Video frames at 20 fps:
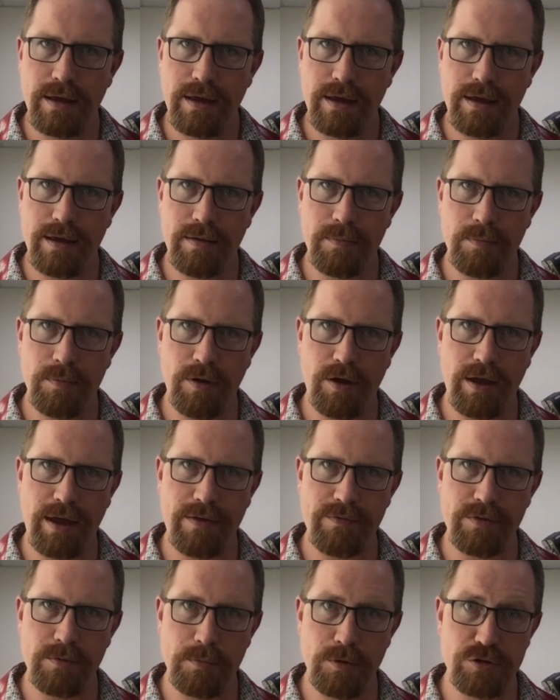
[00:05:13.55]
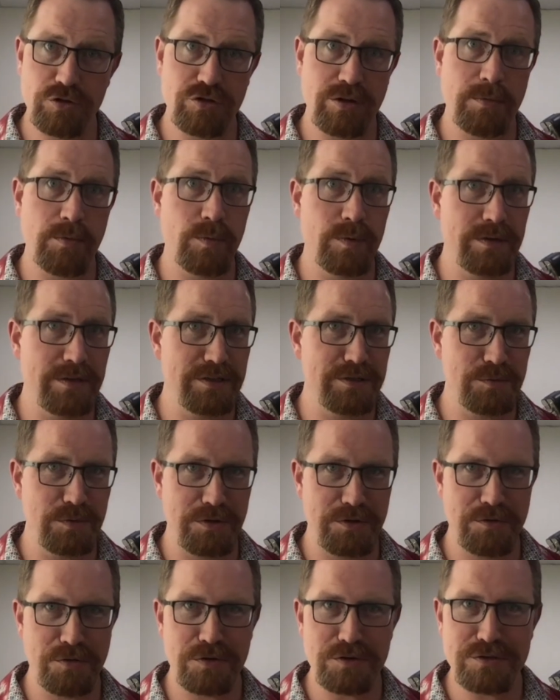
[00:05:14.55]
I have the most trouble with this
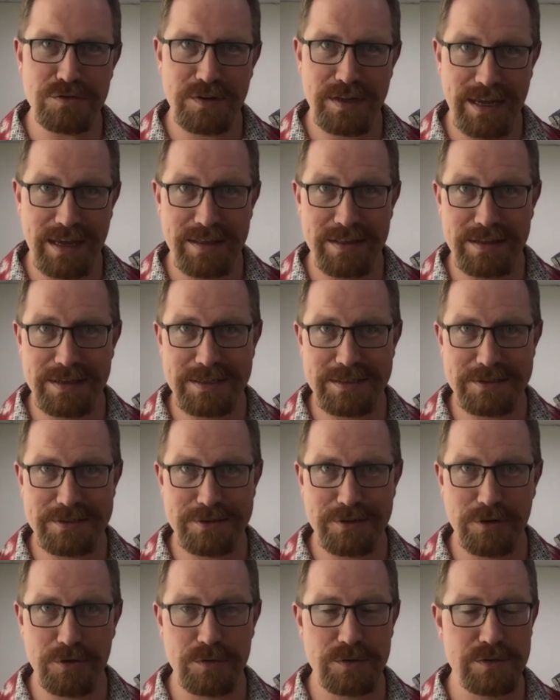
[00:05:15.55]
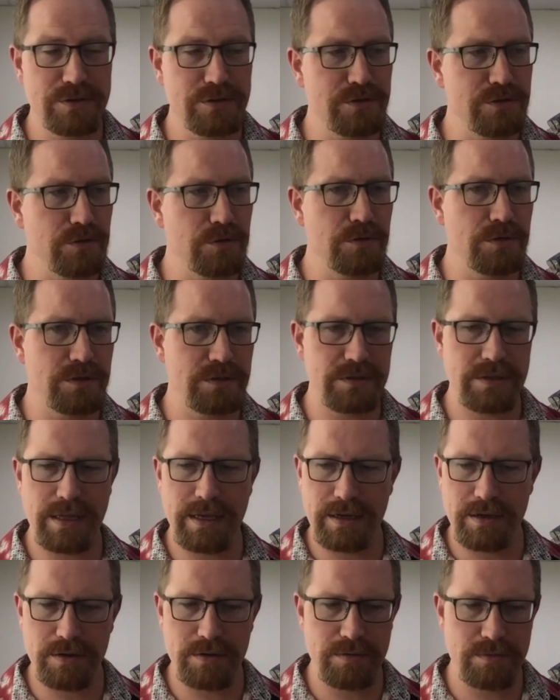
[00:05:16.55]
with CrossFit athletes who, as soon as they
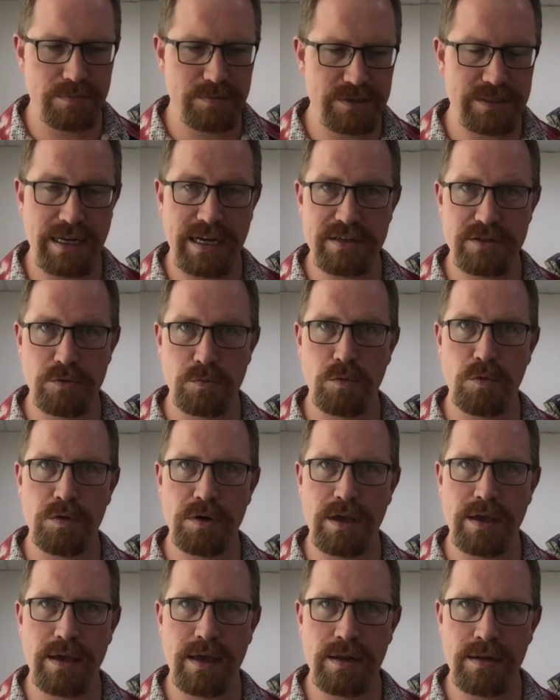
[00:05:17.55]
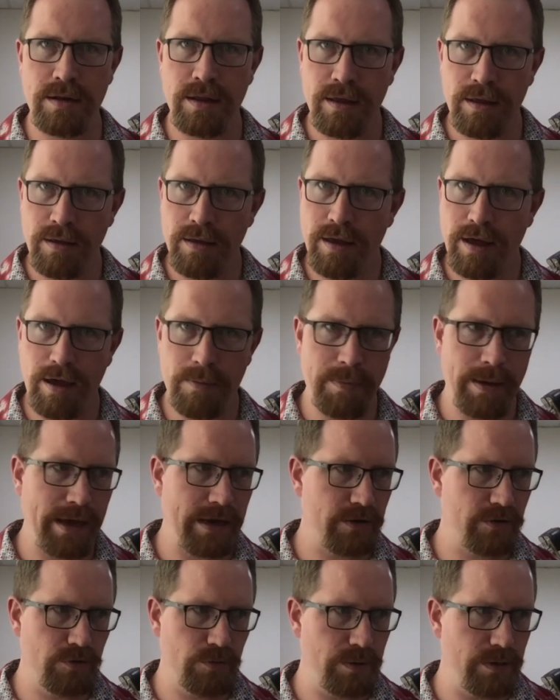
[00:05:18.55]
can start to walk again, are
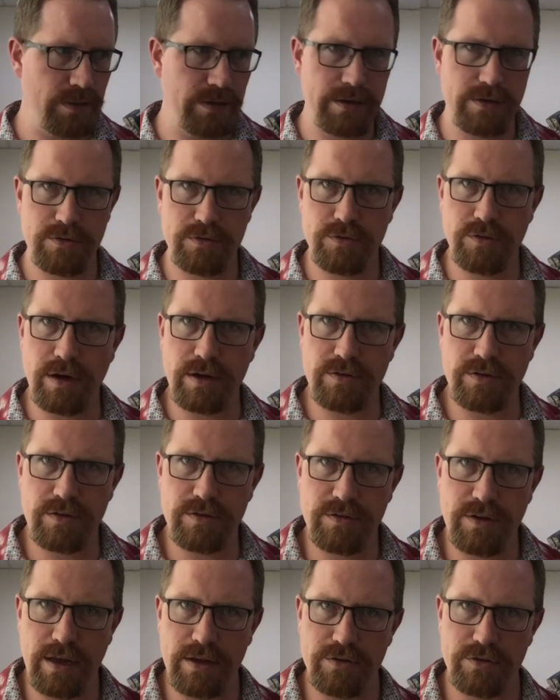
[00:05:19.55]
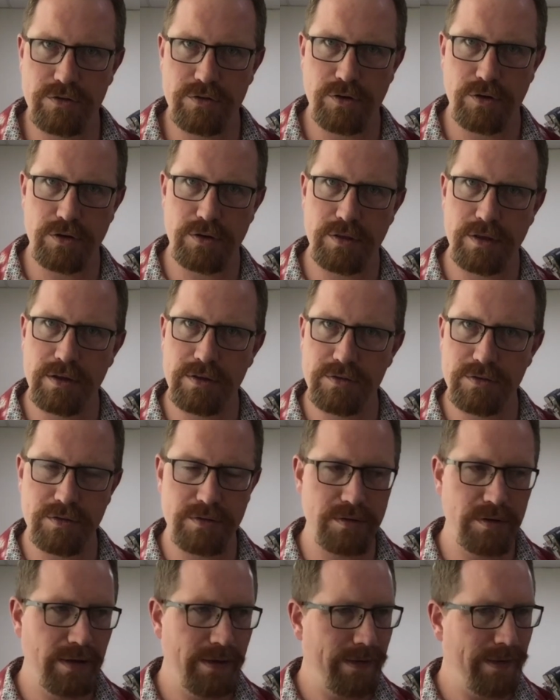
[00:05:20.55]
back doing these crazy snatch jerk things,
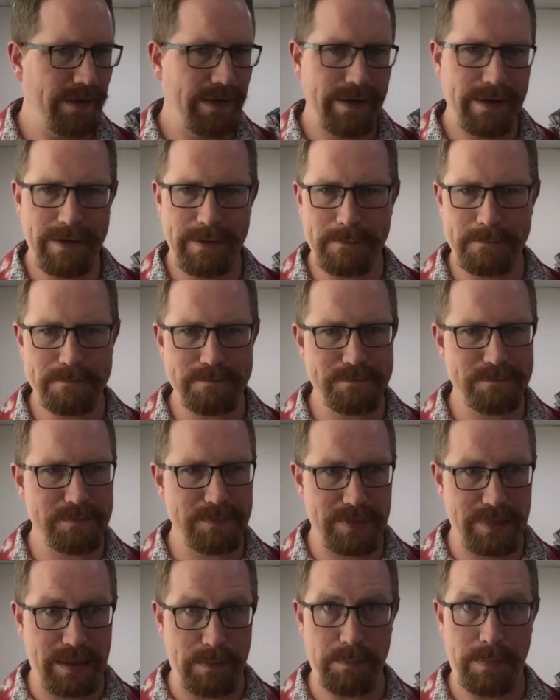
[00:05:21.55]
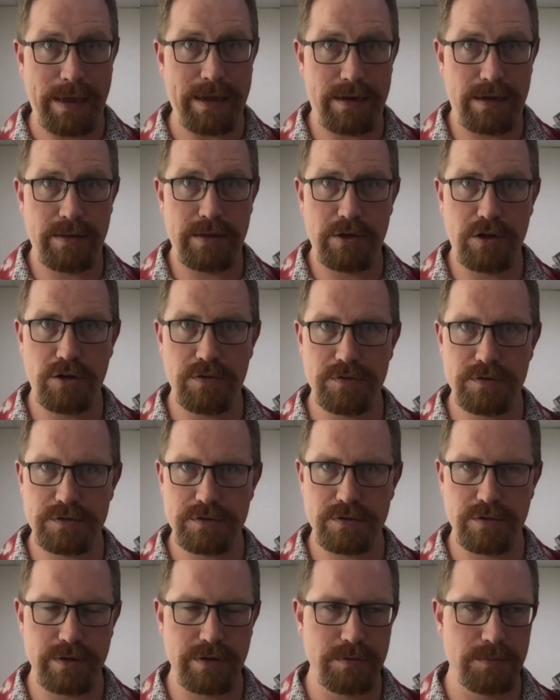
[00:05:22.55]
and they're back in the office
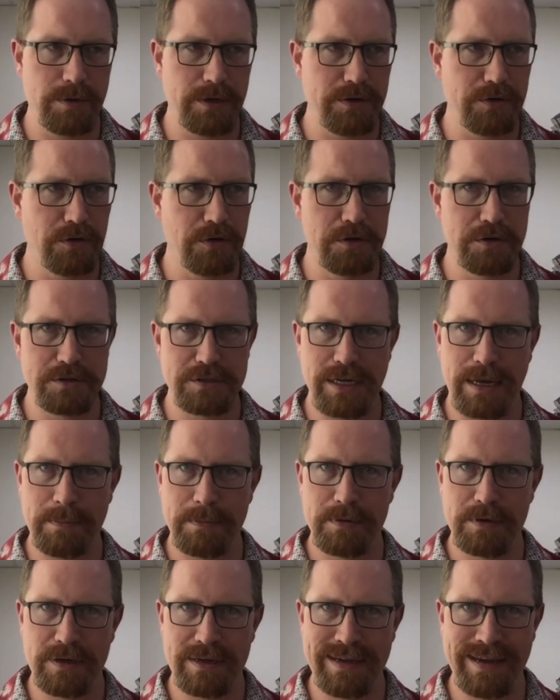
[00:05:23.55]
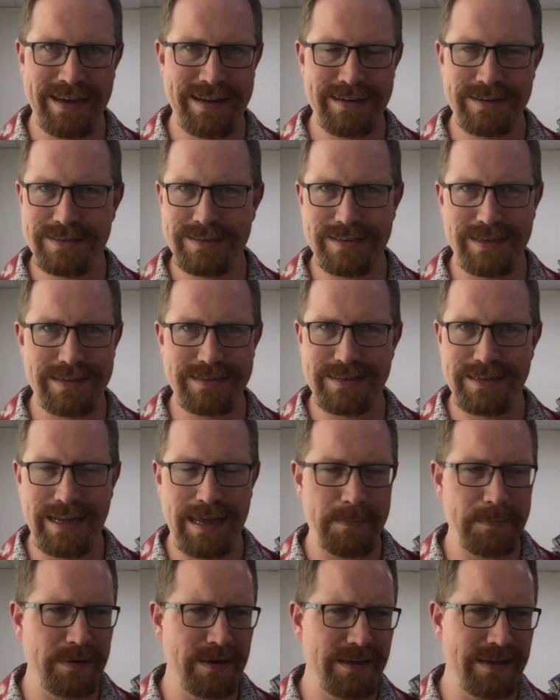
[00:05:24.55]
going, oh my God, it's happened again. It hasn't
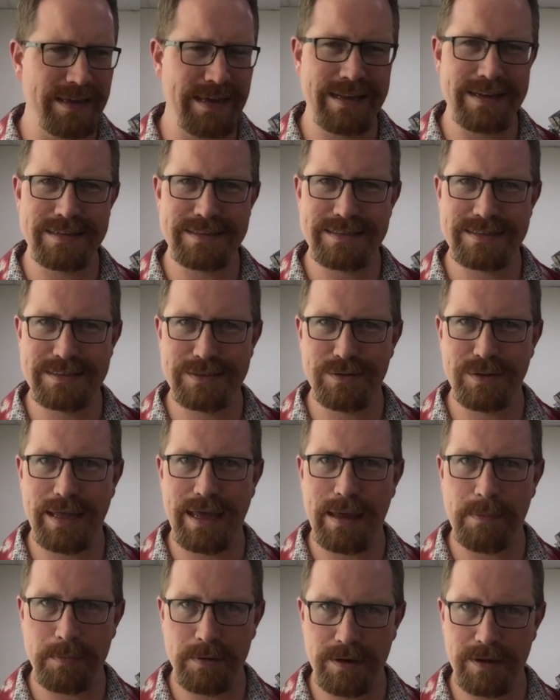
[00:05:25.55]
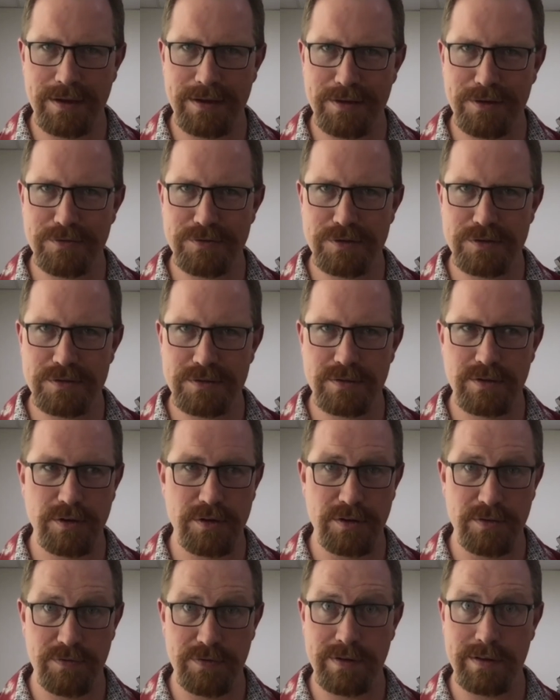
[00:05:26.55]
happened again. It's still happening. You
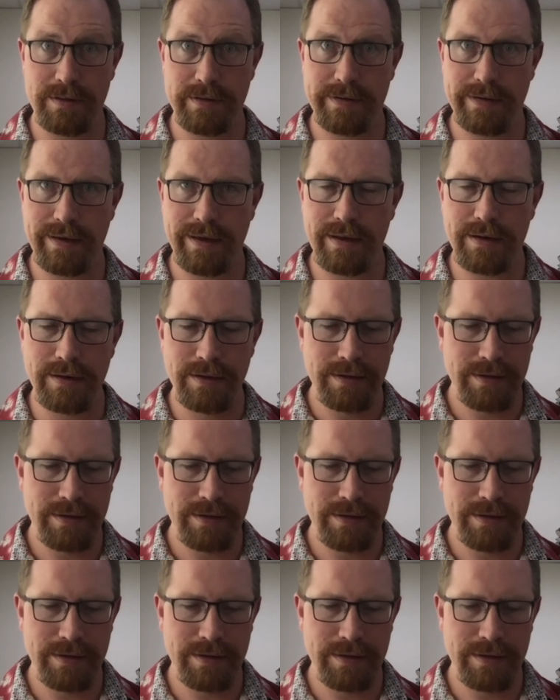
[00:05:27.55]
can feel it again.